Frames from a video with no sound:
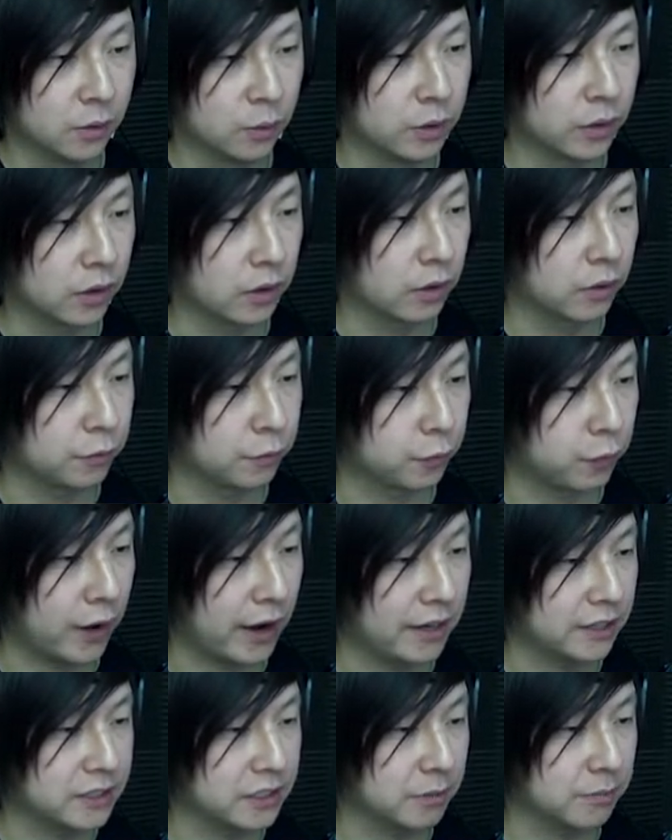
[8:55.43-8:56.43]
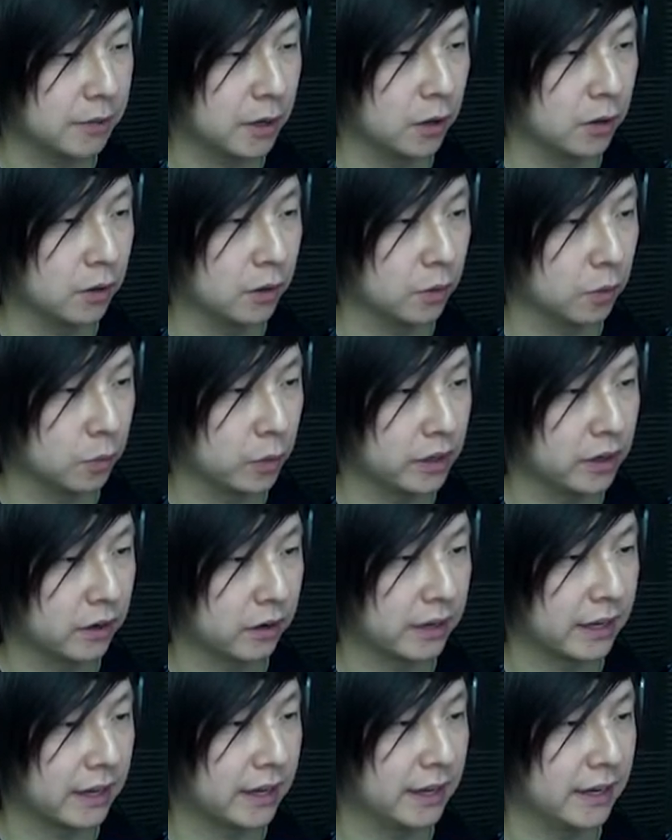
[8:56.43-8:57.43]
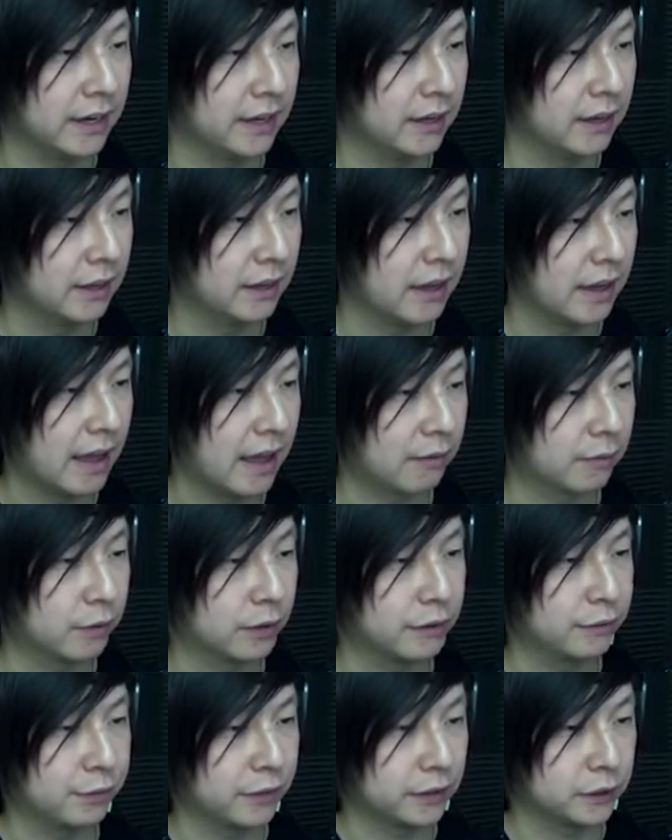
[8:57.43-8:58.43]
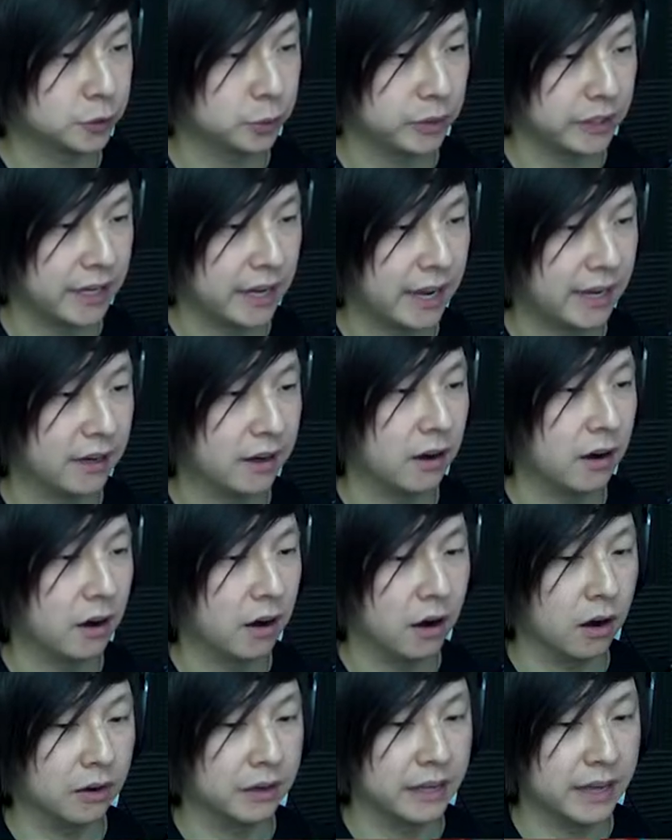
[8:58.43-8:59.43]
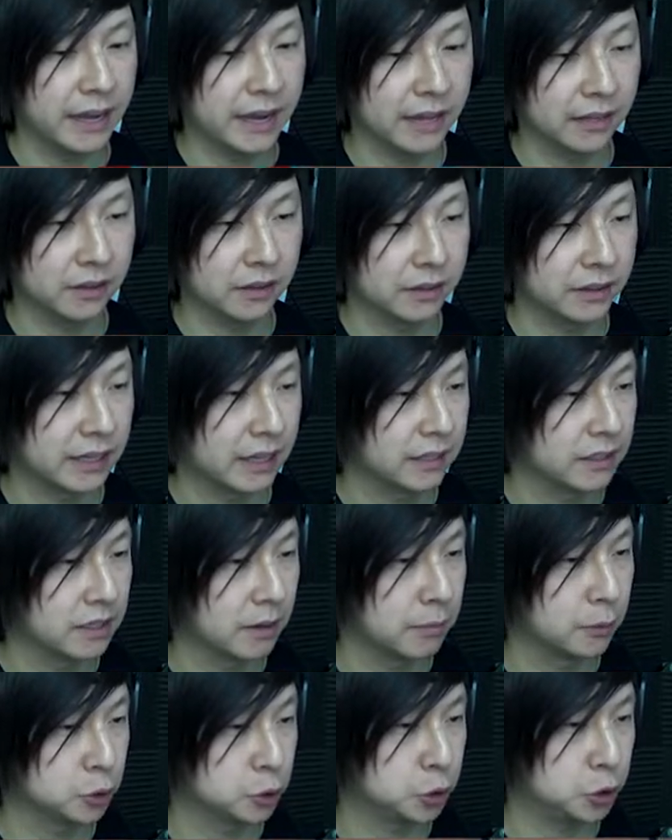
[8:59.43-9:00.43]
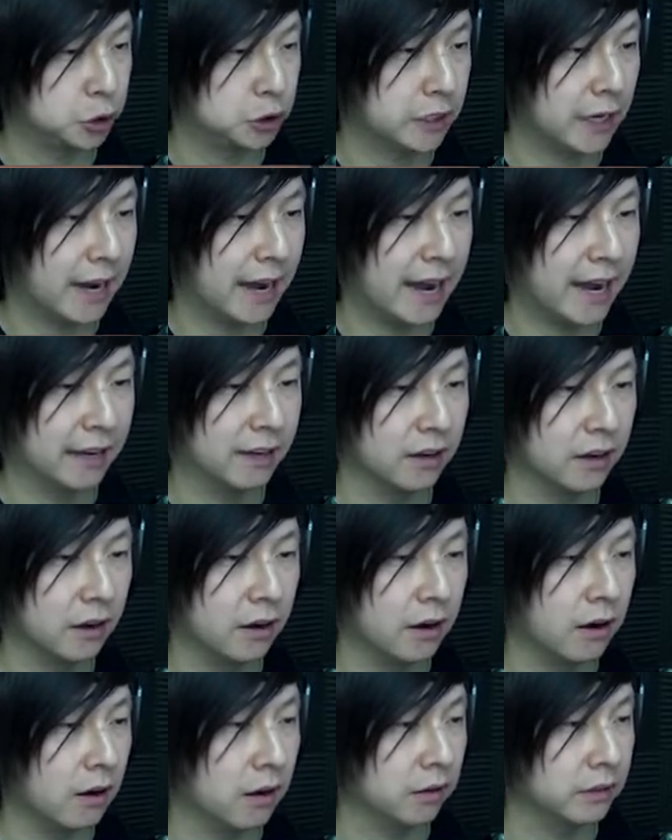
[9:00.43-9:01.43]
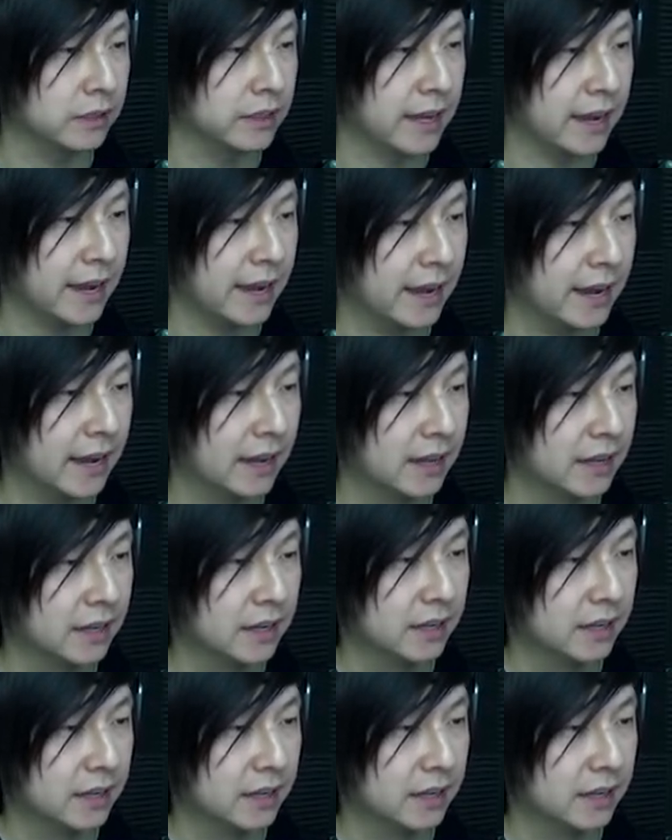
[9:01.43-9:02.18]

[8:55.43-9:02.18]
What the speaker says: We're going frantic mode. We are getting every fish we can. Oh yeah, look at that double shot. Oh yeah.